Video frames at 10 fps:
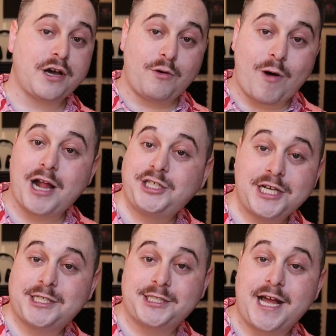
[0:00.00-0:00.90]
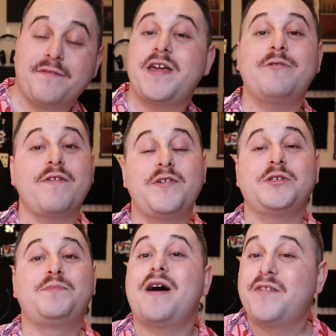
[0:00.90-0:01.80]
go watch his stuff. He
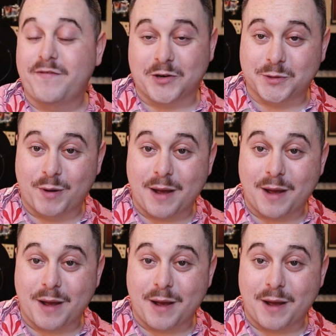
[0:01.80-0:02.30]
reviews Buffyverse